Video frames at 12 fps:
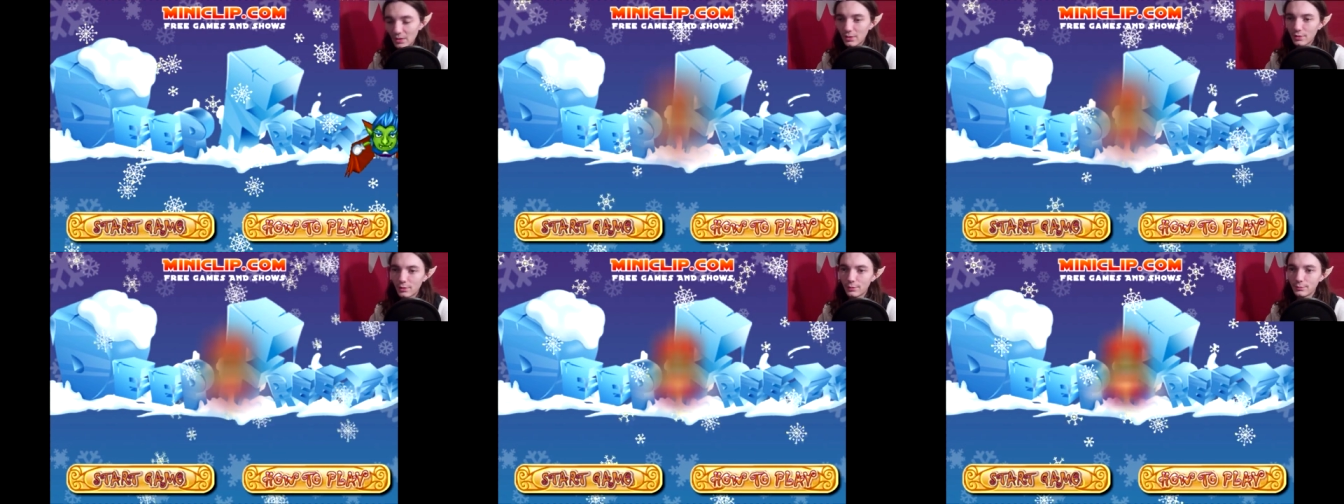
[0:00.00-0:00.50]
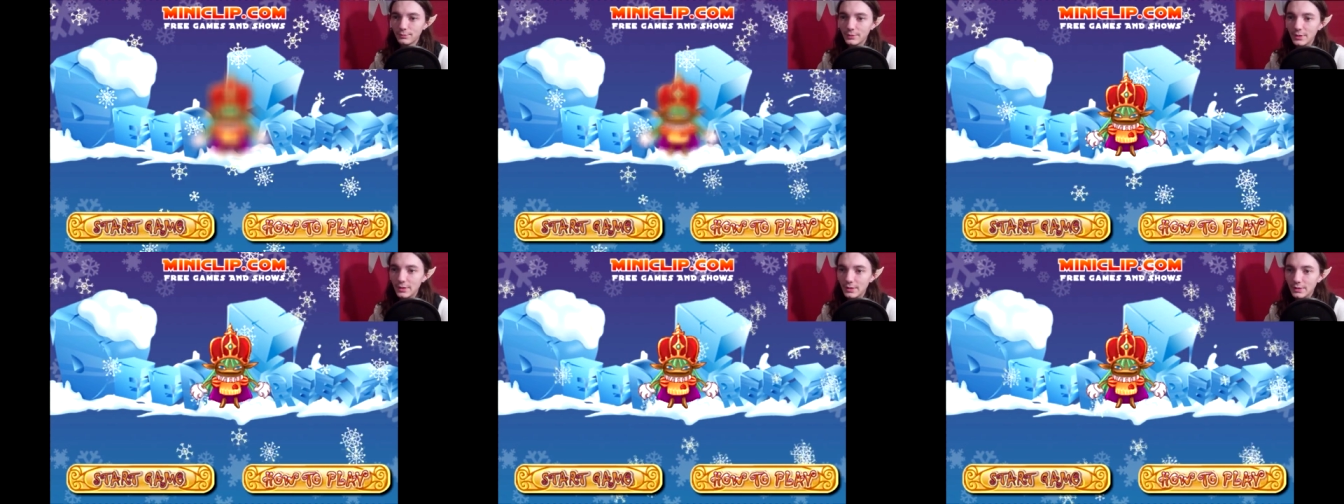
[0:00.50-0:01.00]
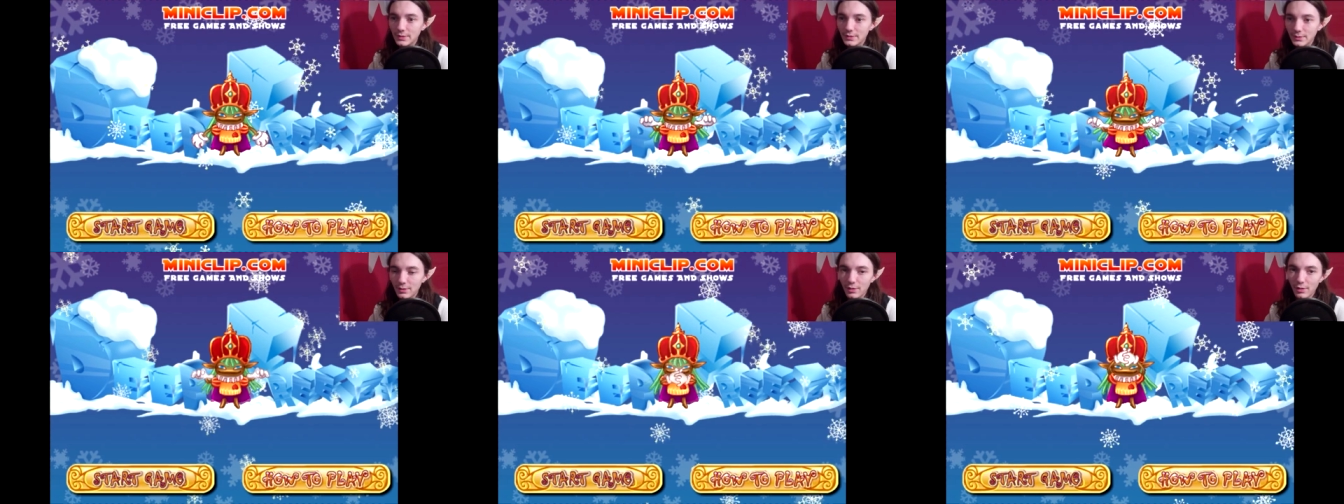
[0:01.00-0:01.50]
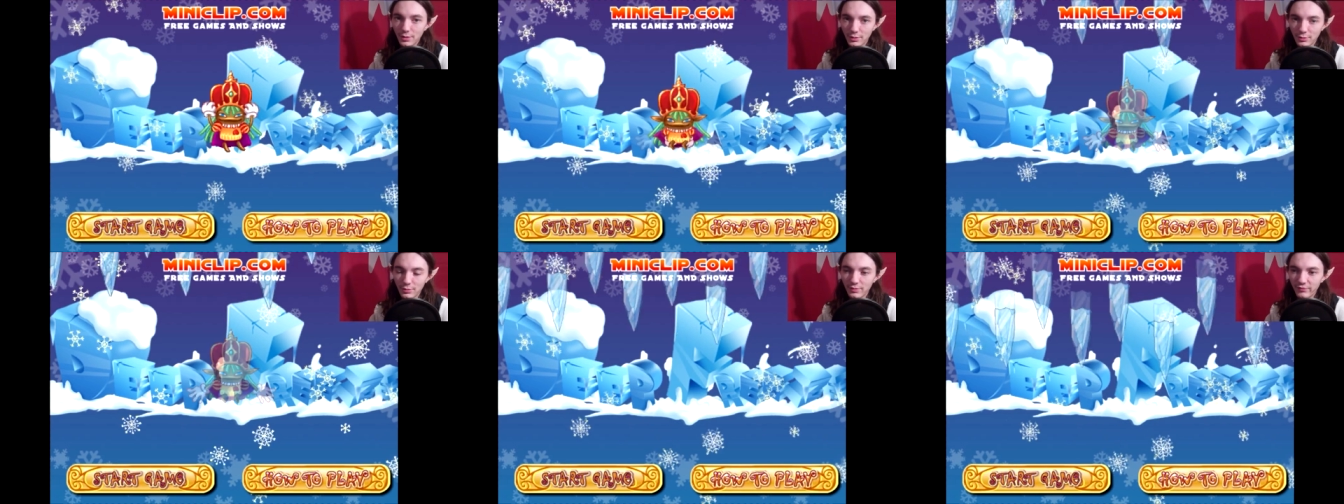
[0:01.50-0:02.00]
you know, there are
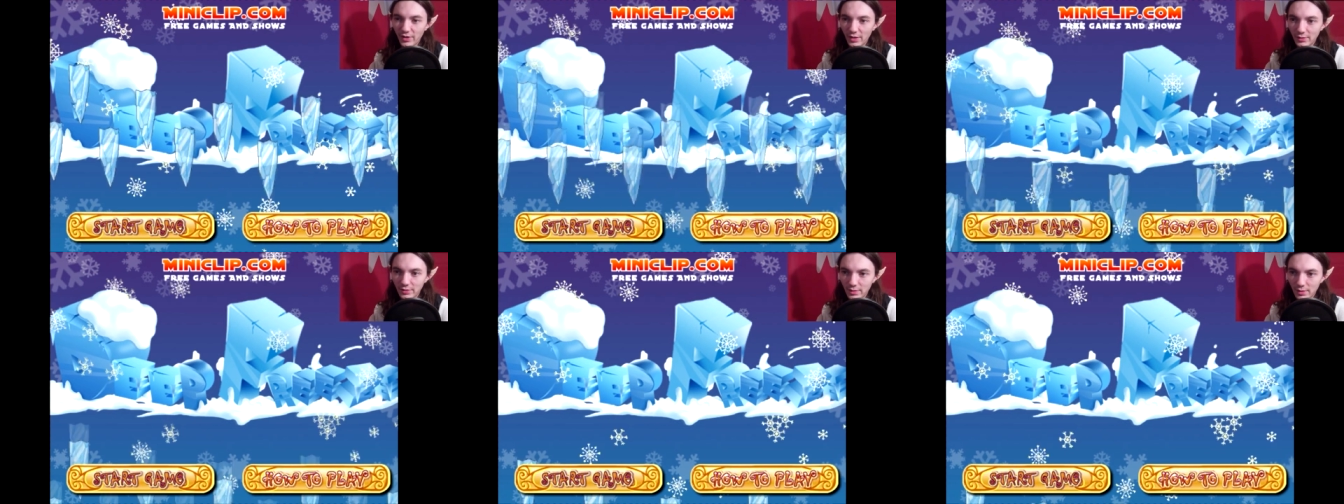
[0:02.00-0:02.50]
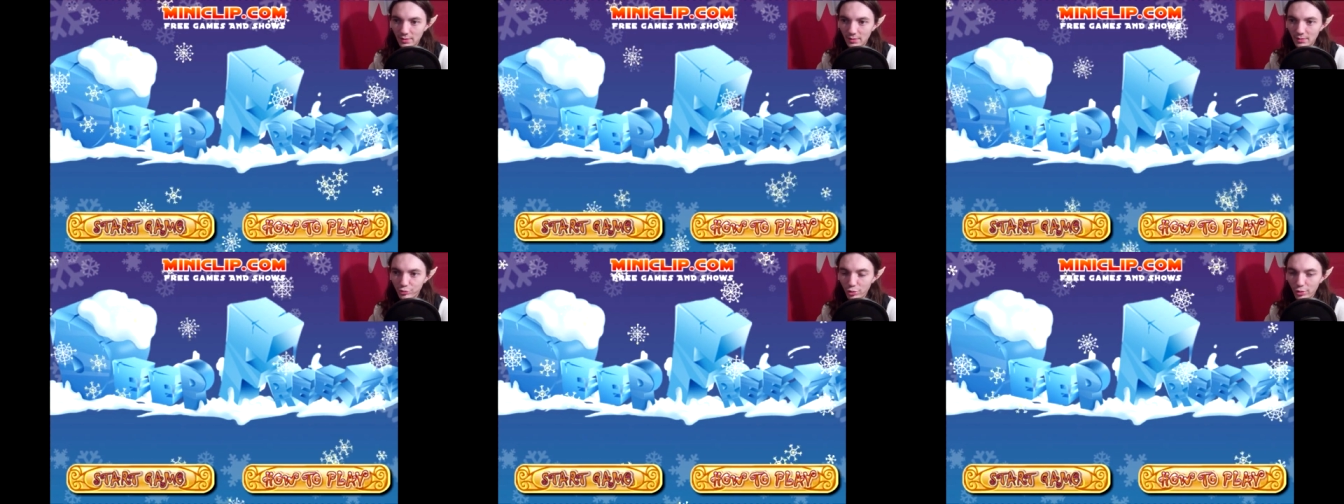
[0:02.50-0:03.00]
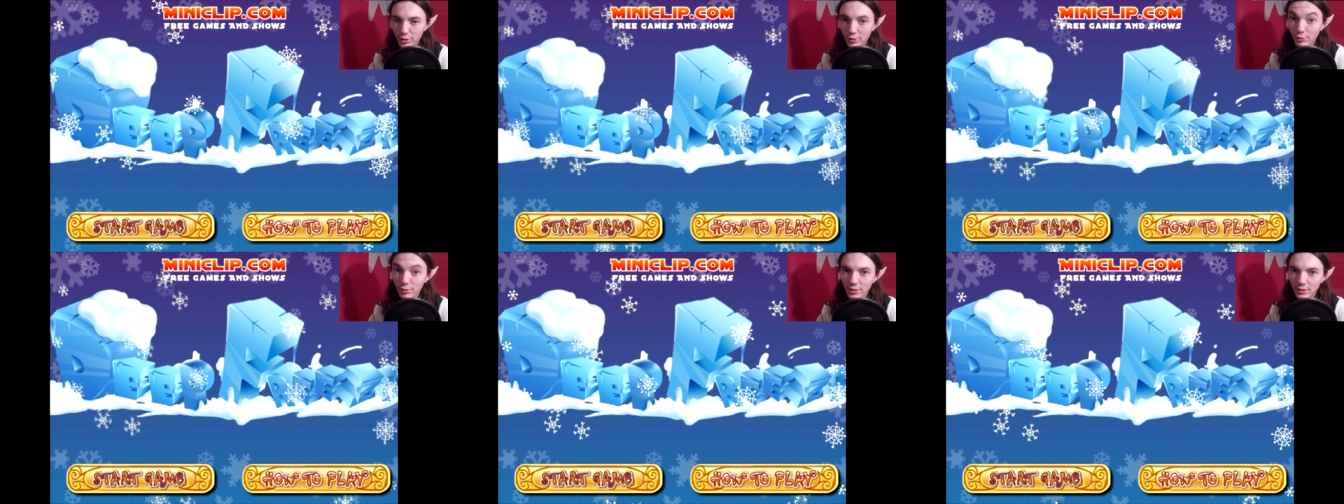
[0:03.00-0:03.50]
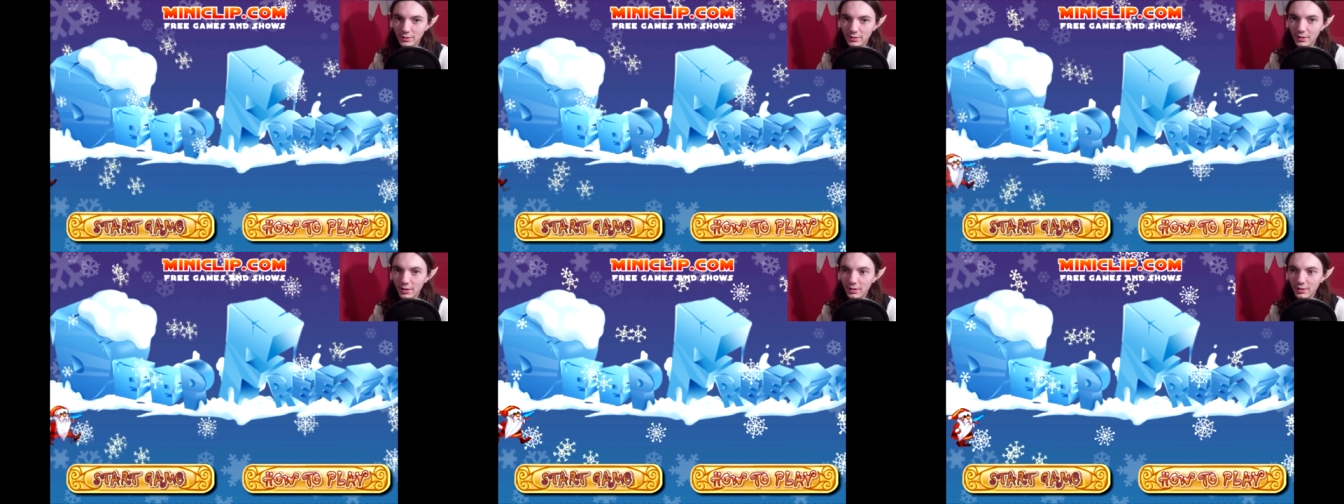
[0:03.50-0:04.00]
certain events and priorities
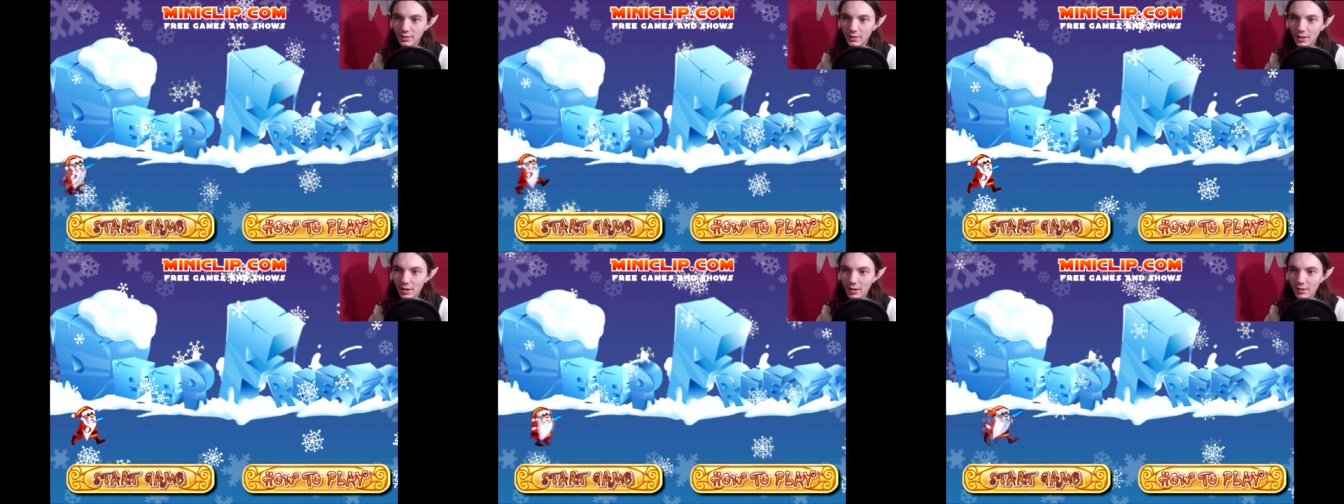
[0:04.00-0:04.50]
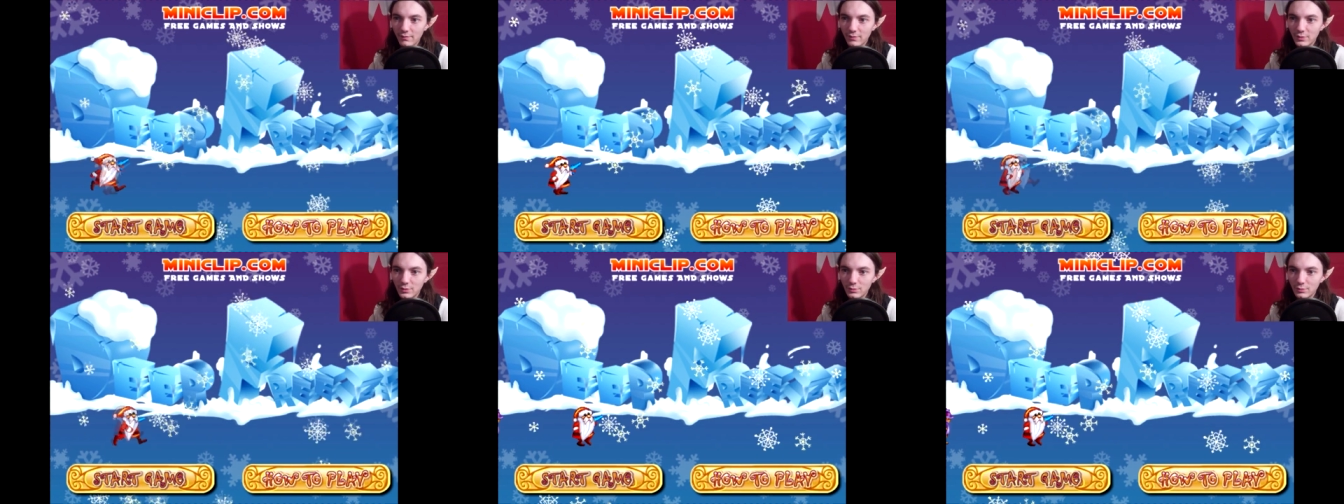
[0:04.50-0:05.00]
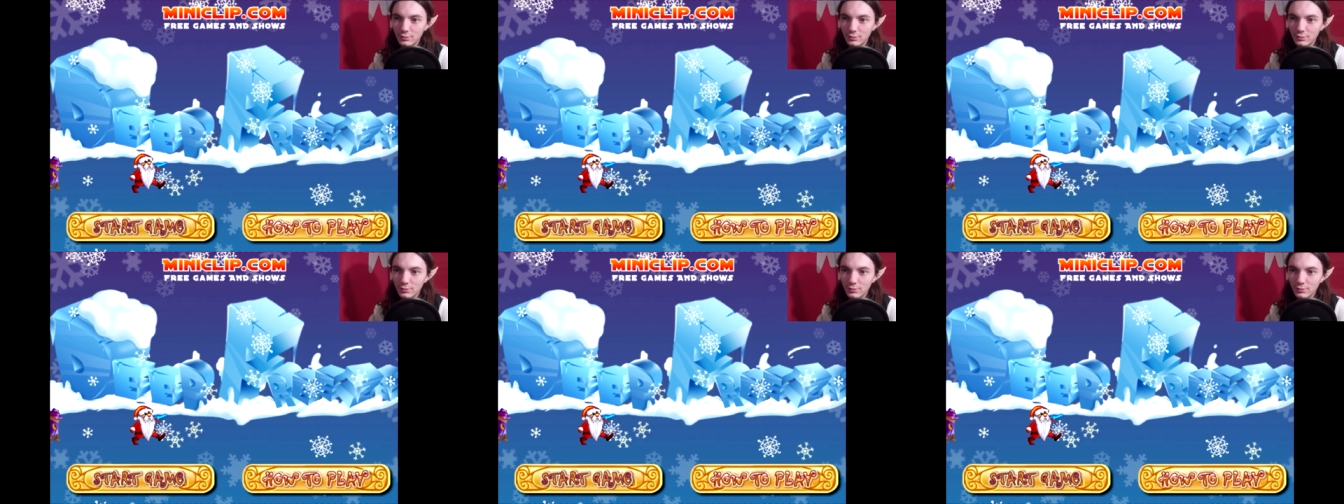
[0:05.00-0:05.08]
I, I have to,